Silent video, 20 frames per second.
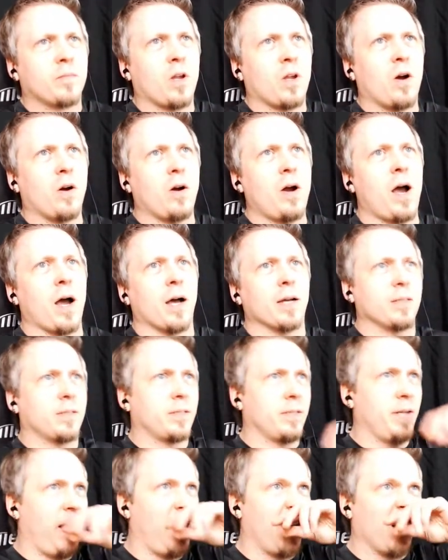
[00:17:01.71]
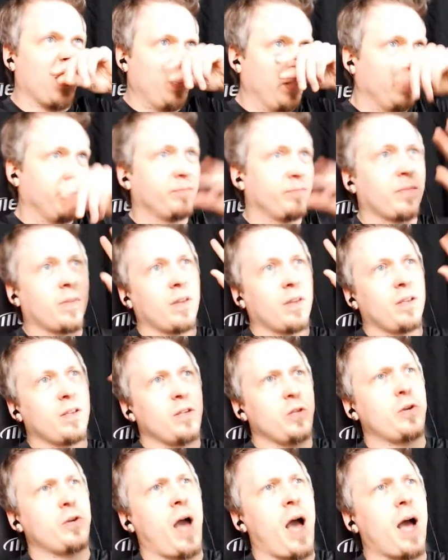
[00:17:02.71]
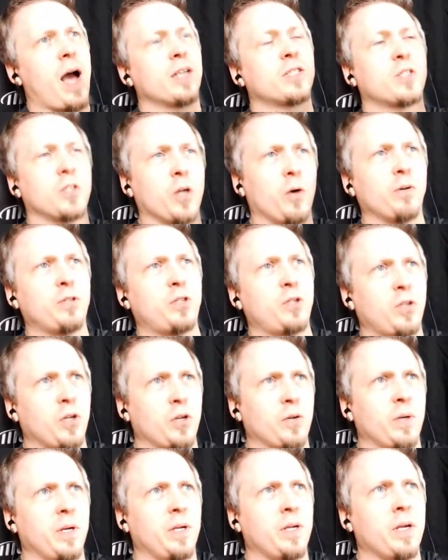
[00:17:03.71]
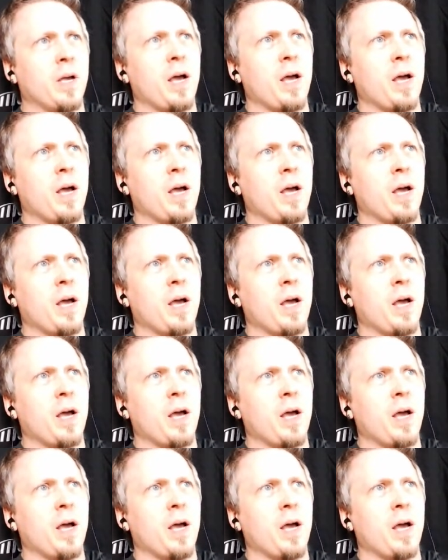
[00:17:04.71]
Alright, so now, you guys know what you're doing.